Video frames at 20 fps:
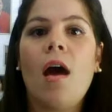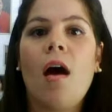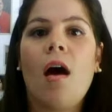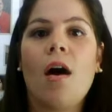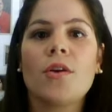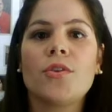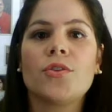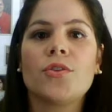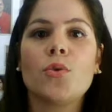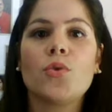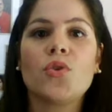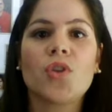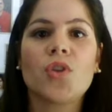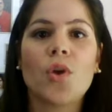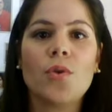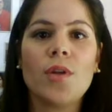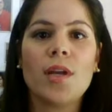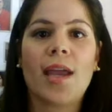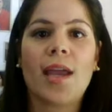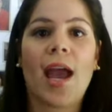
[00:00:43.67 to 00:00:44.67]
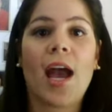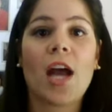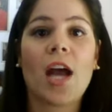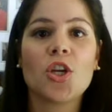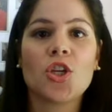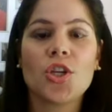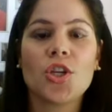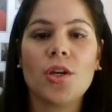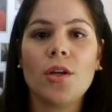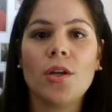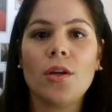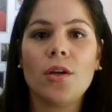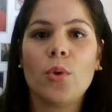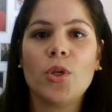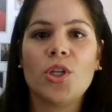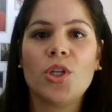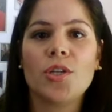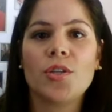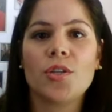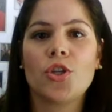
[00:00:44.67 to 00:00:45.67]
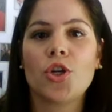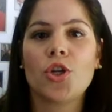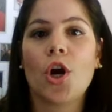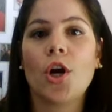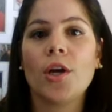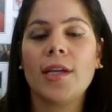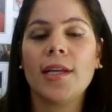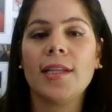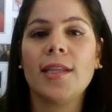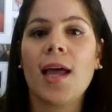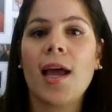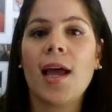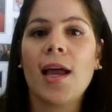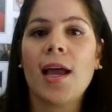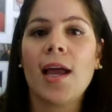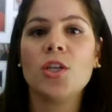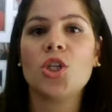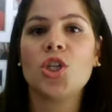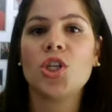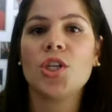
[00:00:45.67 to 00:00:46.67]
Also Sonia Kashuk, which is a Target line,